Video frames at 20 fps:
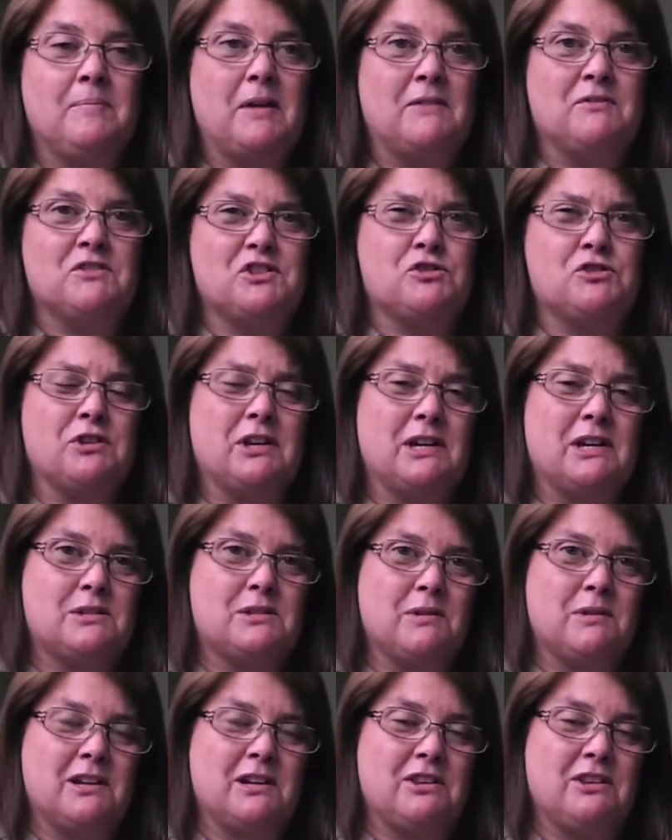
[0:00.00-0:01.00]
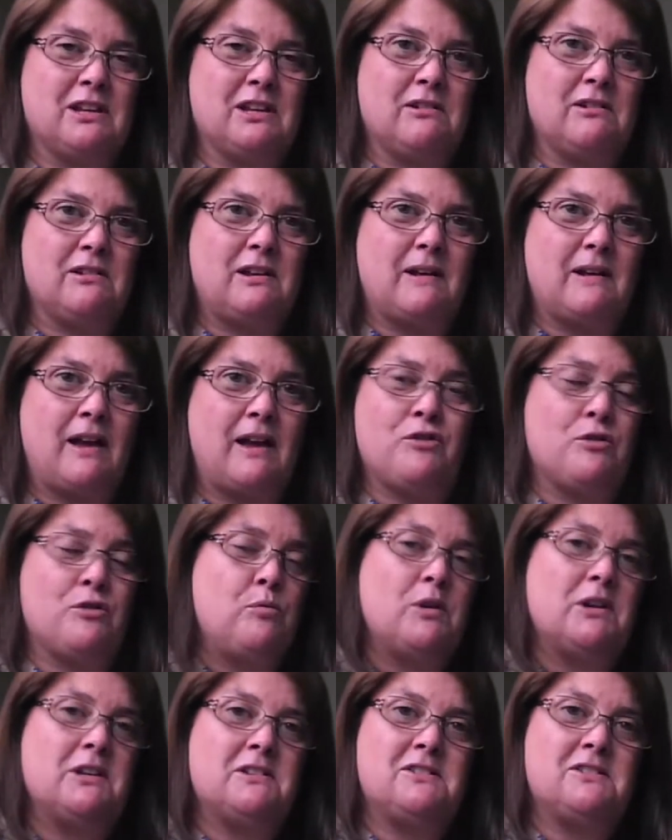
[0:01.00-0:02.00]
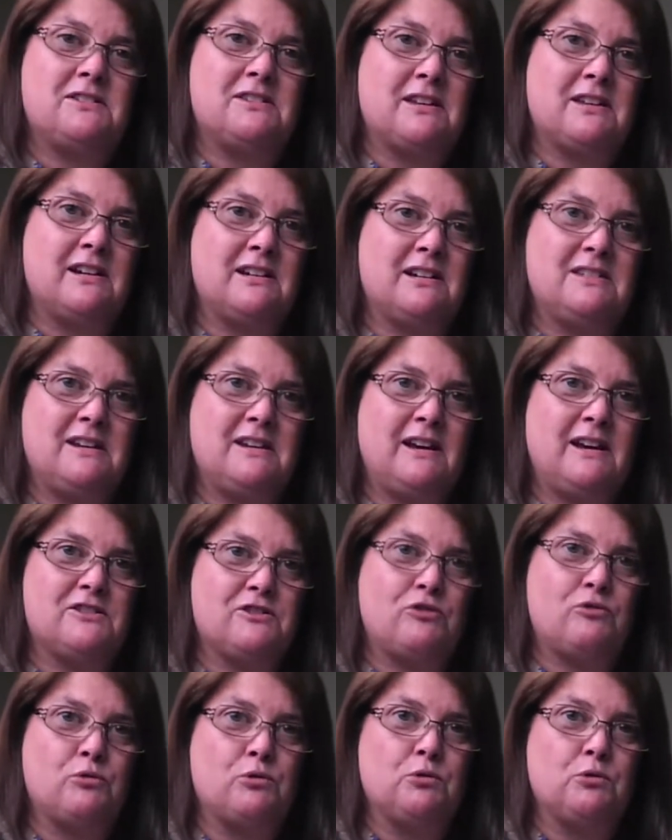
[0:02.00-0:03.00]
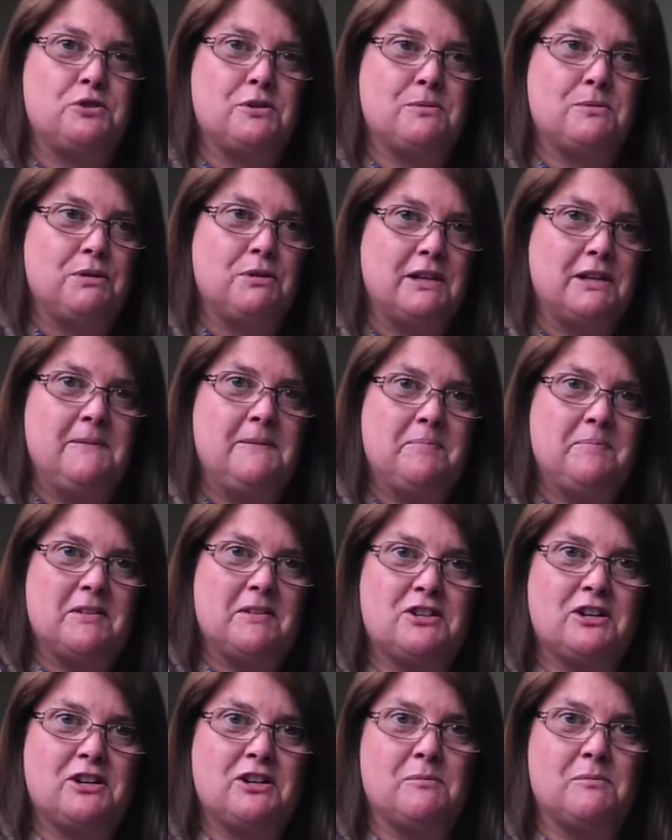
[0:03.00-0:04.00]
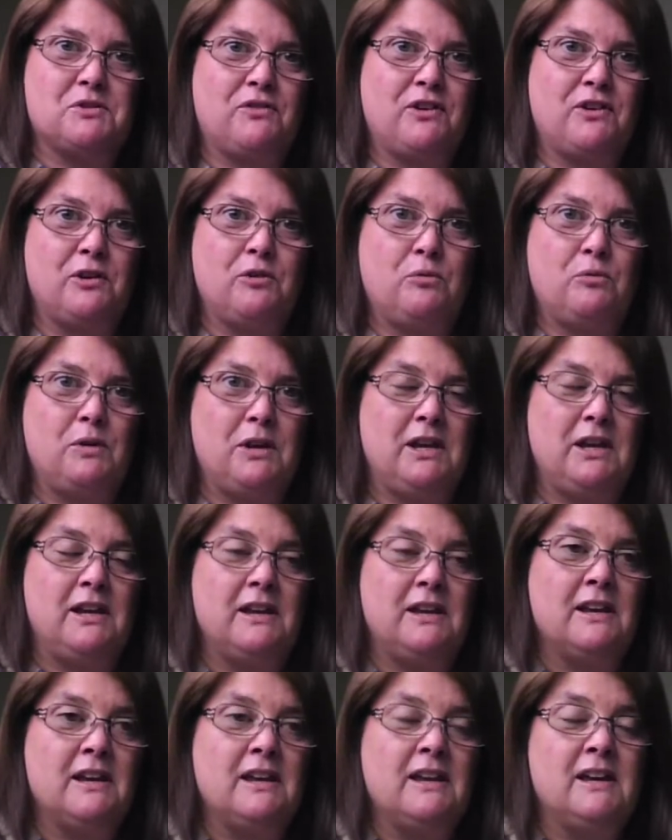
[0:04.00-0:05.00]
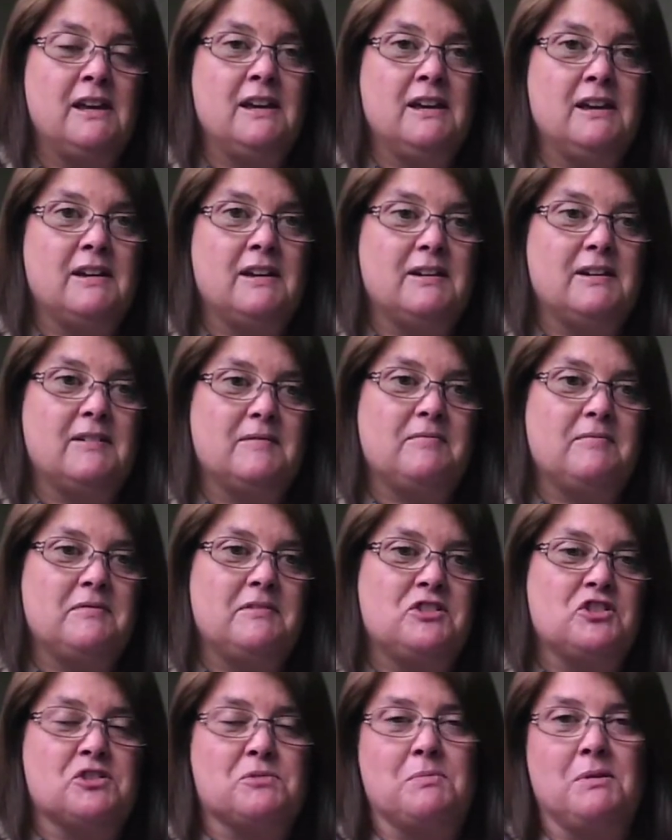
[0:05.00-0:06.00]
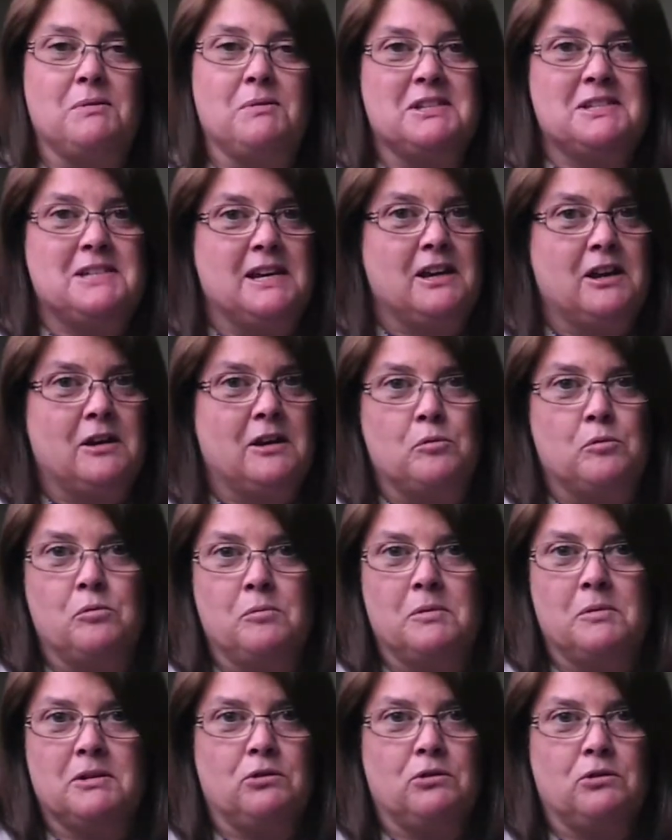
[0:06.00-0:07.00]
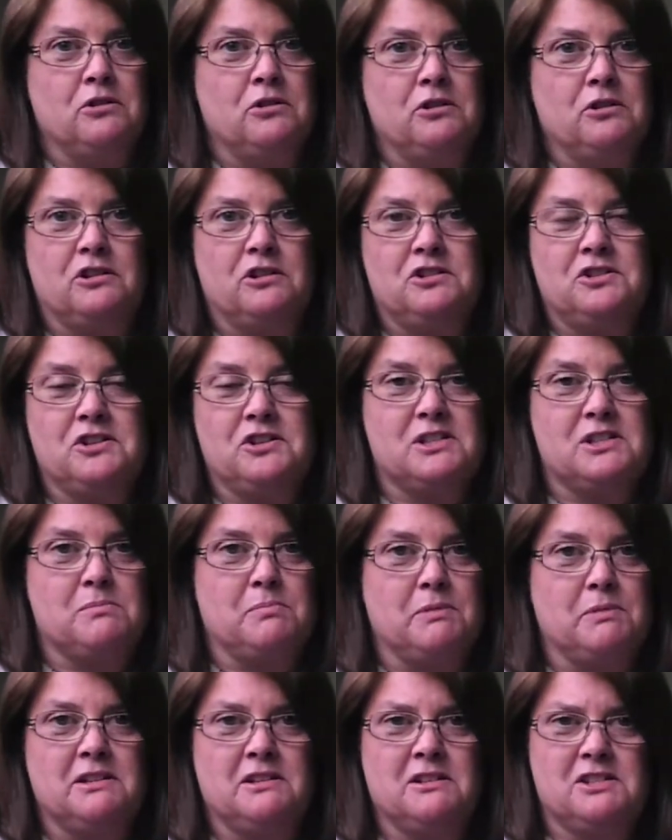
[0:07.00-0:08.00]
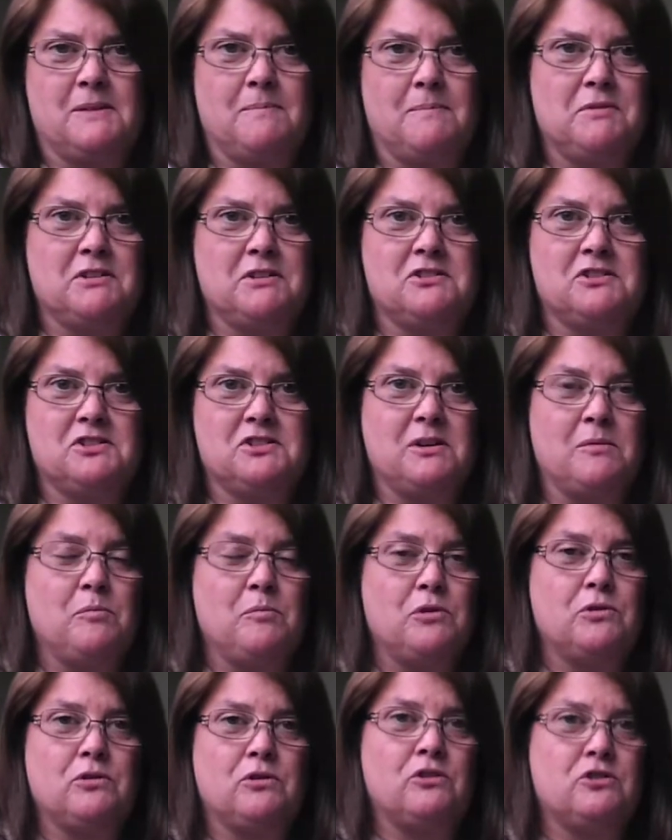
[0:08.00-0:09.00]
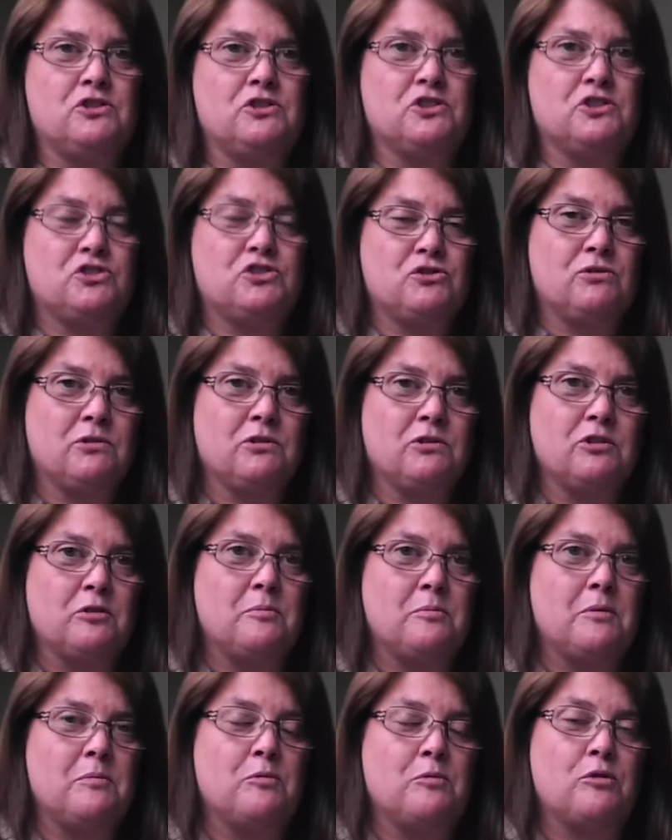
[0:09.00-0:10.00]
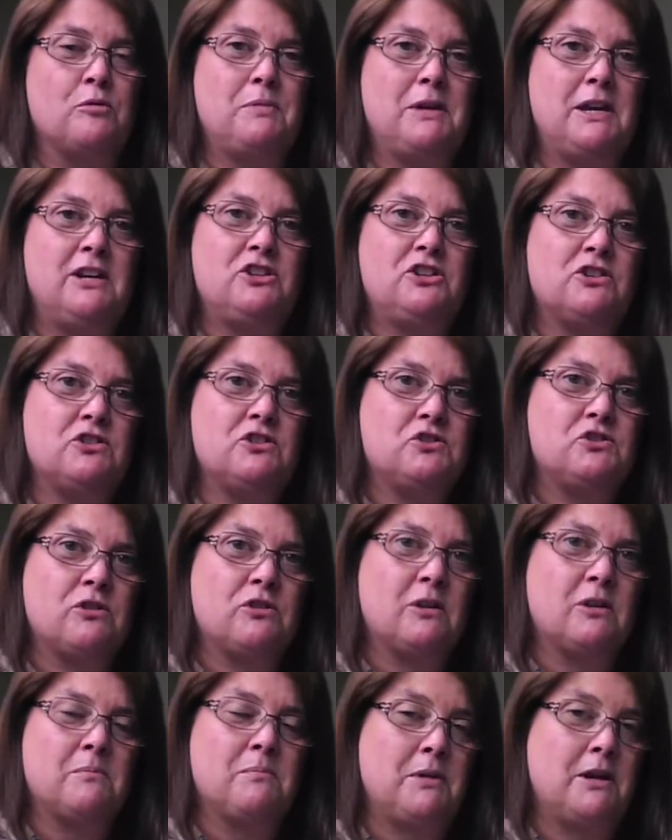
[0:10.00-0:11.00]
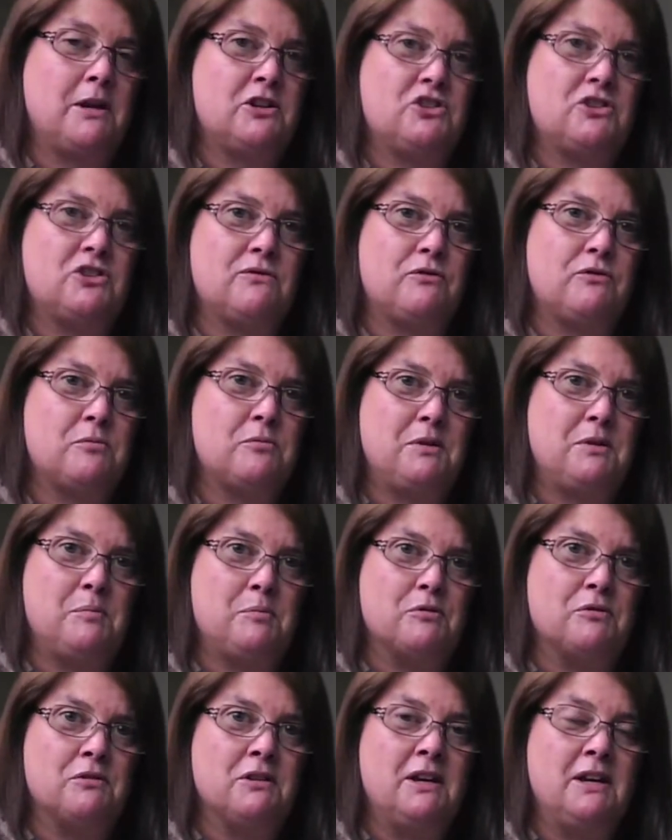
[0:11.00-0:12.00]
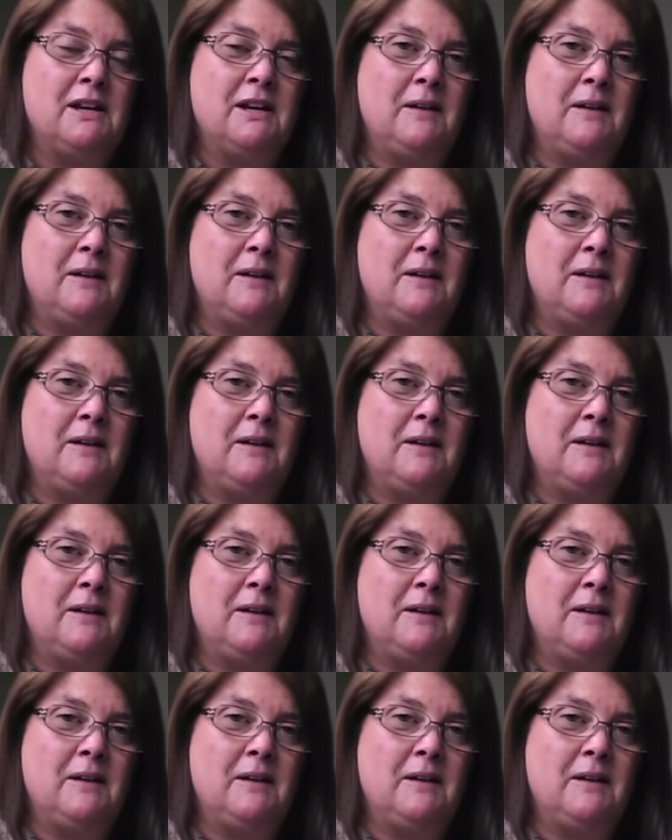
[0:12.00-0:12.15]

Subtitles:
And so that's when I think everyone in society has a role to play terms of how we just maybe take a moment longer to explain something to someone, or just show a little bit more patience or compassion for people.